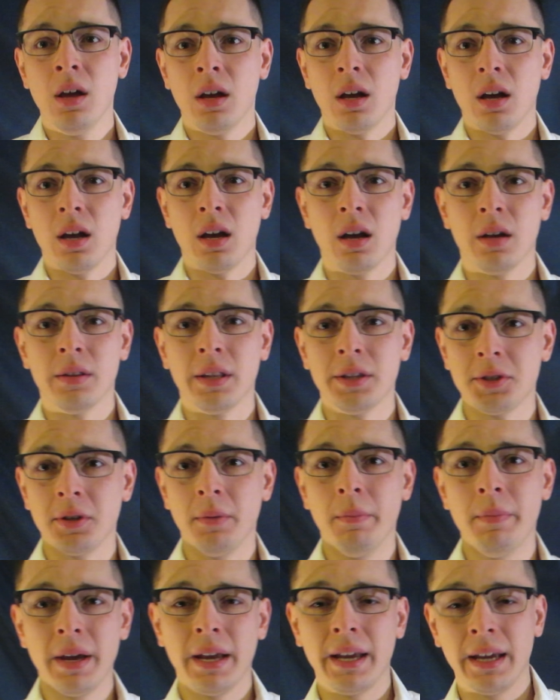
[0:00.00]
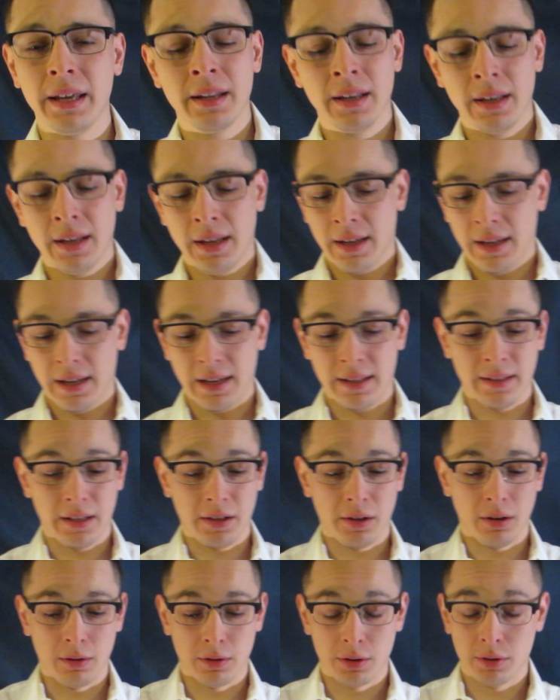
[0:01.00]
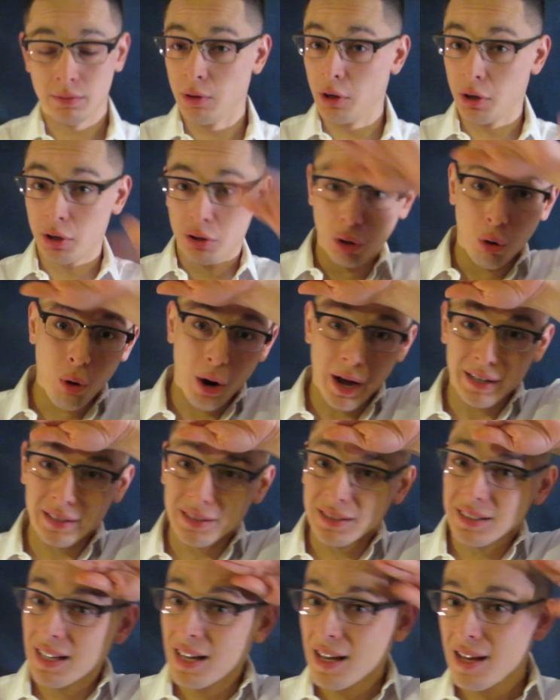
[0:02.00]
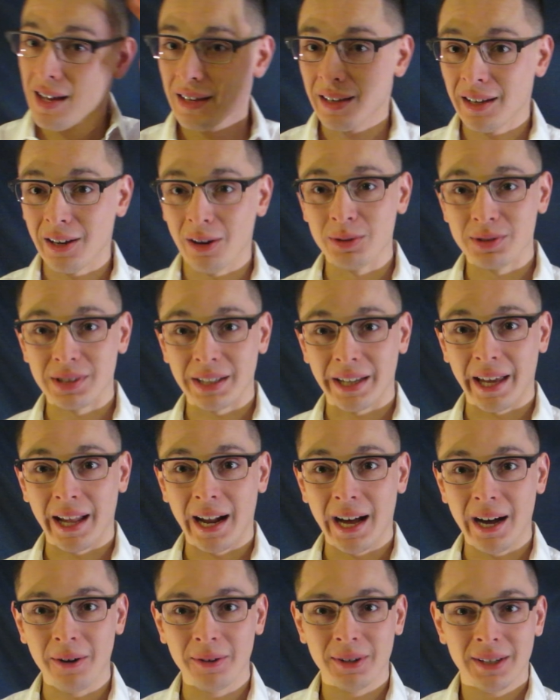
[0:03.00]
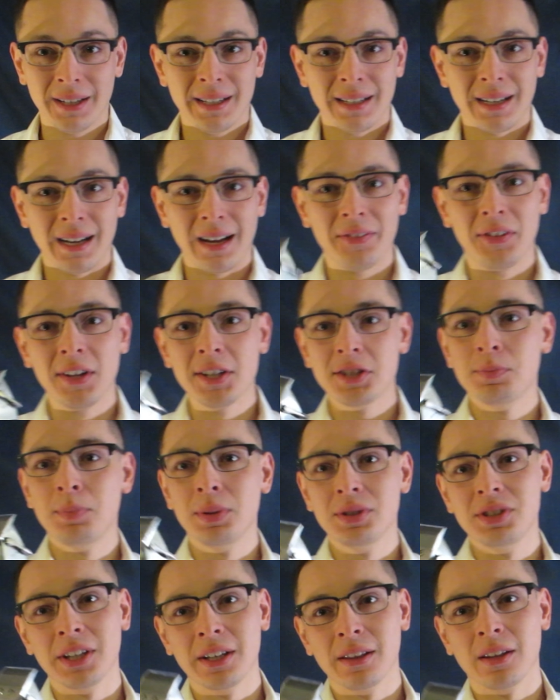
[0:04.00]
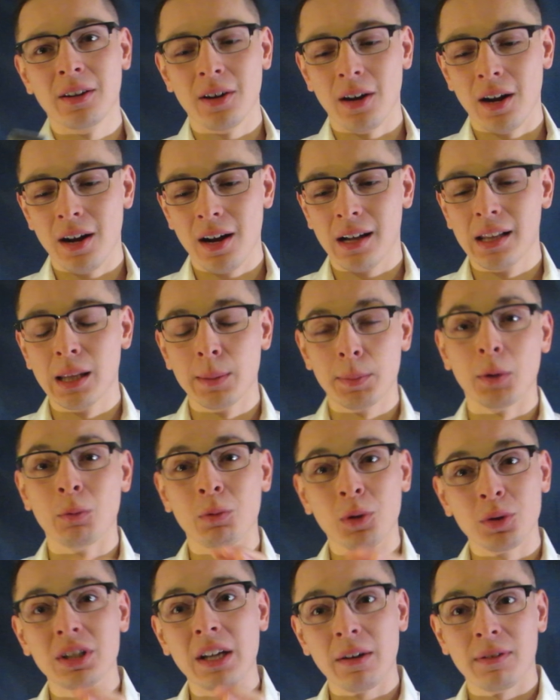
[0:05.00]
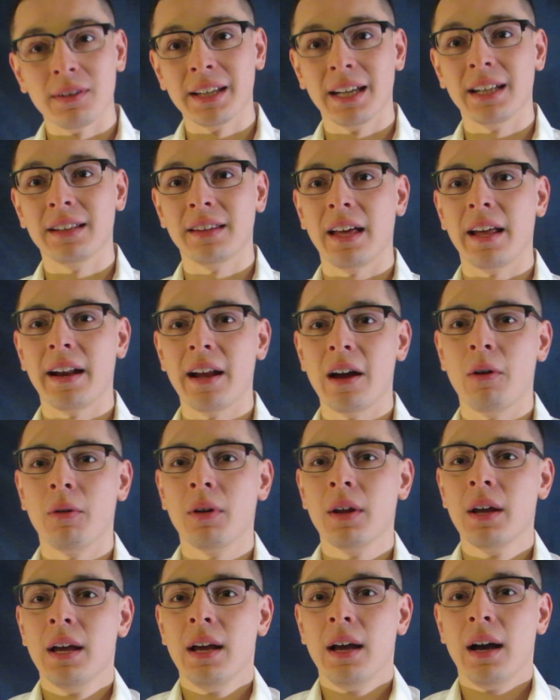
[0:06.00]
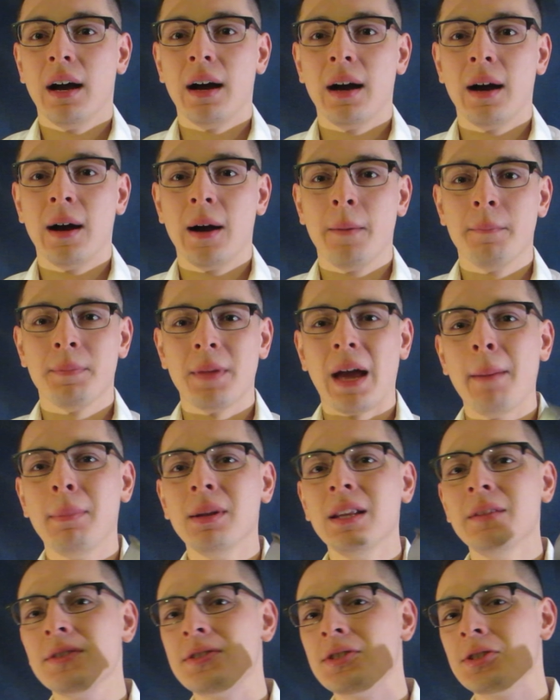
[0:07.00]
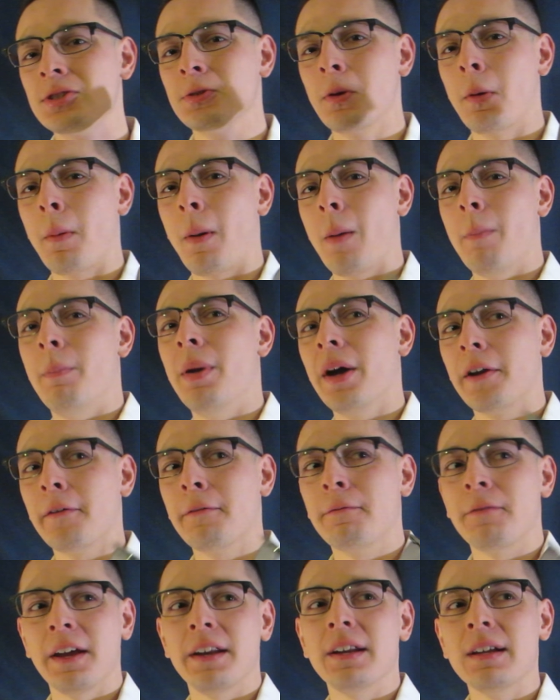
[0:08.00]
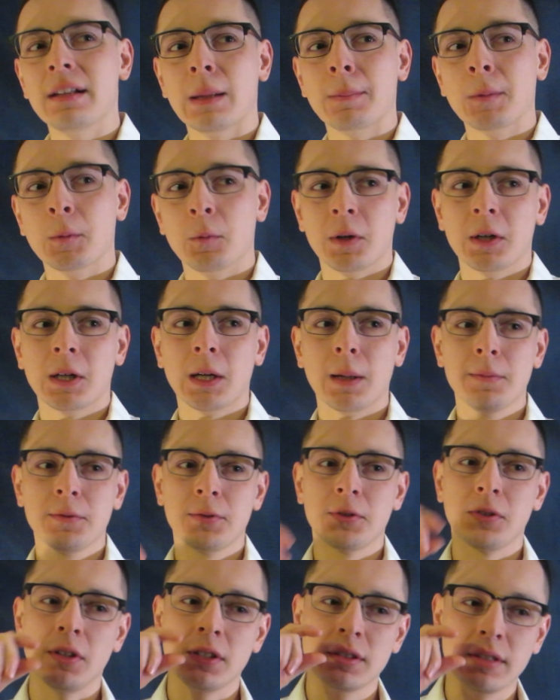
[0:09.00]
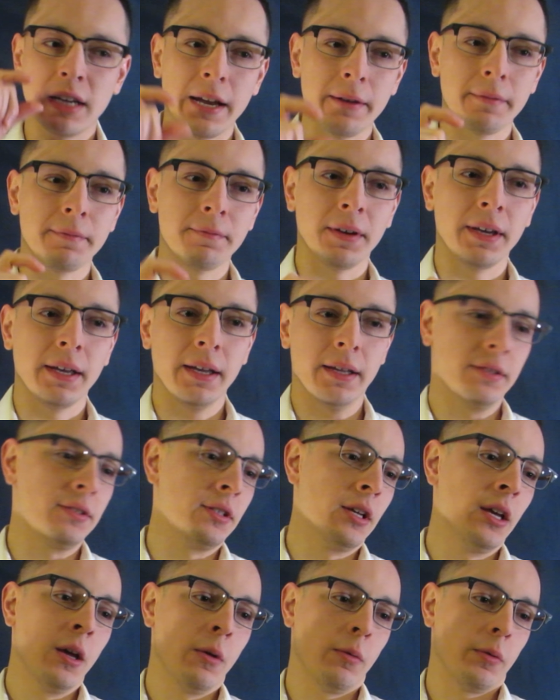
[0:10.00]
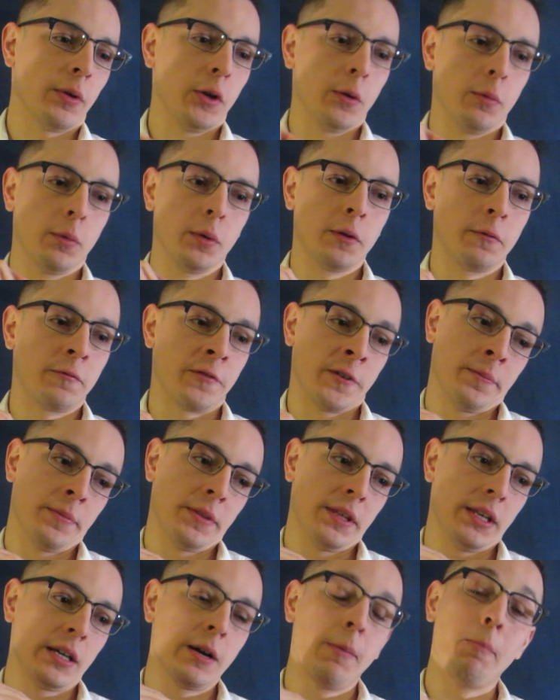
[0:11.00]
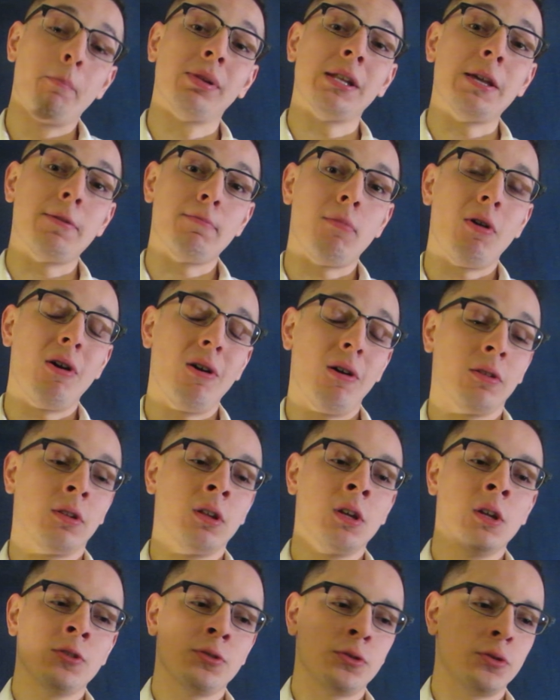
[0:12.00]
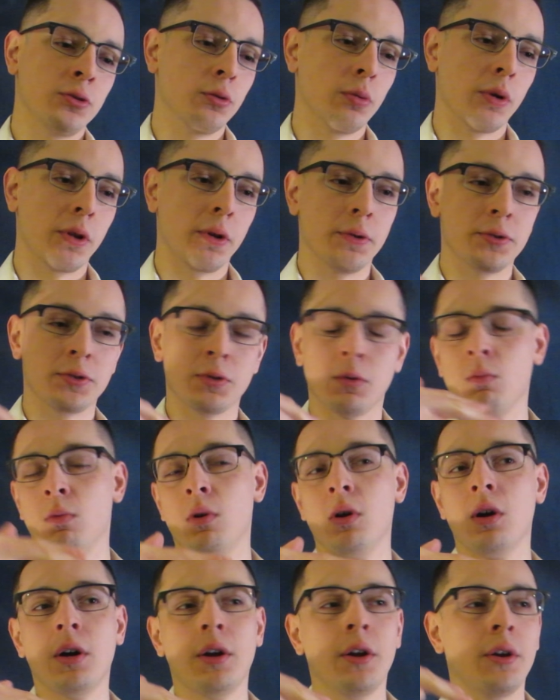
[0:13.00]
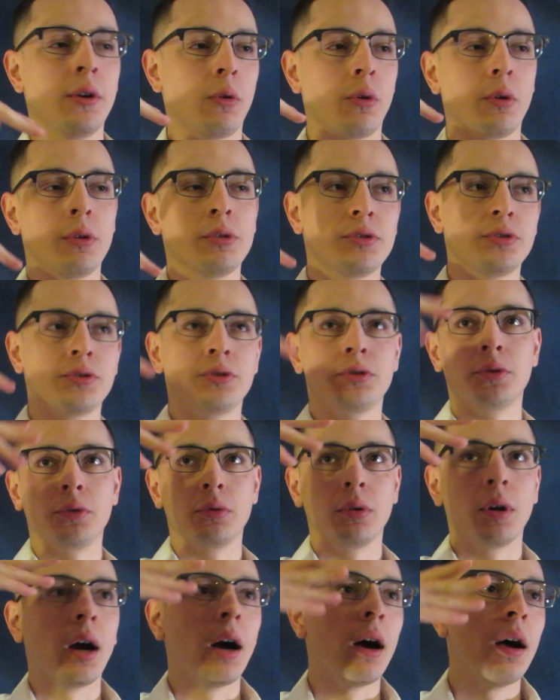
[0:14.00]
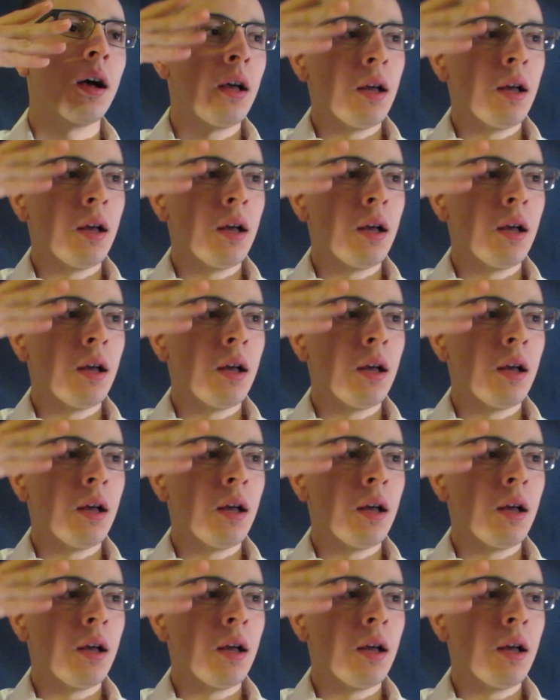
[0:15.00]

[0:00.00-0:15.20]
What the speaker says: that you made and that you're sweating, you know, to get out. This particular clipper will definitely get that out. I believe this is a better fading clipper when it comes to the tight fades. You know, when it's from the complete bald to whether it's a 1 or it's to a